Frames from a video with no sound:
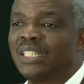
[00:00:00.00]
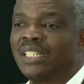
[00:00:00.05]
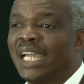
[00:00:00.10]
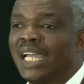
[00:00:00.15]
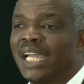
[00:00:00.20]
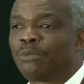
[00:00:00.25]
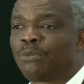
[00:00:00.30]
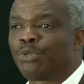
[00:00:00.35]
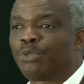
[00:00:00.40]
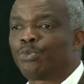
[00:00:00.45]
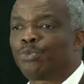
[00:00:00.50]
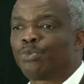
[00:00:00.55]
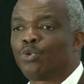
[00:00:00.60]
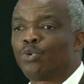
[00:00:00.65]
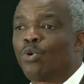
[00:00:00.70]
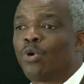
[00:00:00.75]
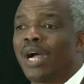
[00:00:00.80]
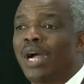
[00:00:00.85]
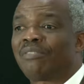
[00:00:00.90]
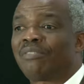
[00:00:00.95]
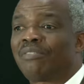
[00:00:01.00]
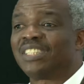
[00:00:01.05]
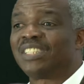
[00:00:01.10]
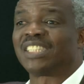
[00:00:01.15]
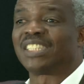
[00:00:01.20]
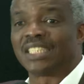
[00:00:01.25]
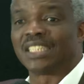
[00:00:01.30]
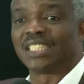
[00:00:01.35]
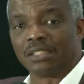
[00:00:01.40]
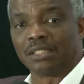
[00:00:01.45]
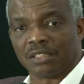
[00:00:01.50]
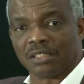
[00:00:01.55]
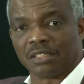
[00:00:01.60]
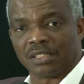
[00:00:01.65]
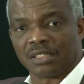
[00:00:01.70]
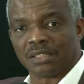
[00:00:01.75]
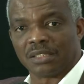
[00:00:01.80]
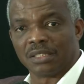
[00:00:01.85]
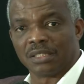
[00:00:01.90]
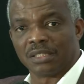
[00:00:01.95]
get people who have the
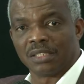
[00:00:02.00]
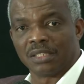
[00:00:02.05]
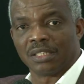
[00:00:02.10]
skills,